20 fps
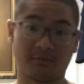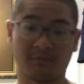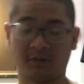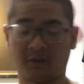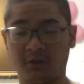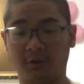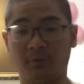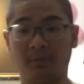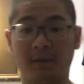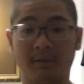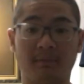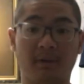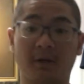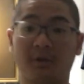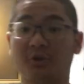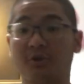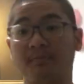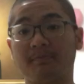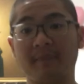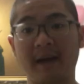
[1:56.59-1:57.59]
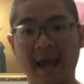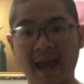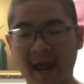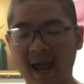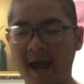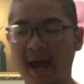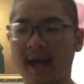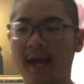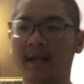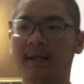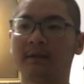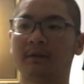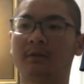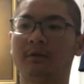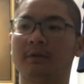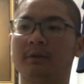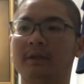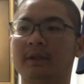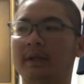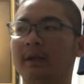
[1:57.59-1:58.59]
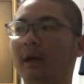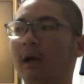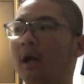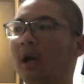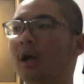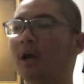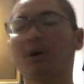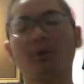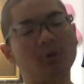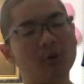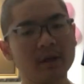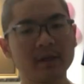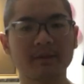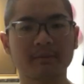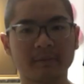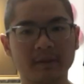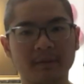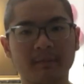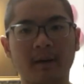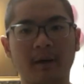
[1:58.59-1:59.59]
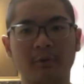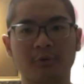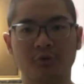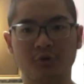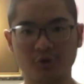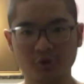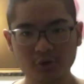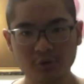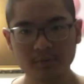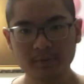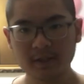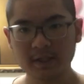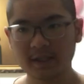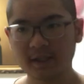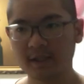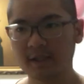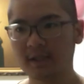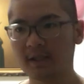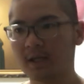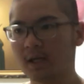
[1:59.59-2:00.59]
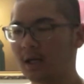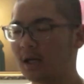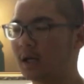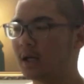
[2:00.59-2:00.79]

a little bit about Japan, learning quite a bit about Germany,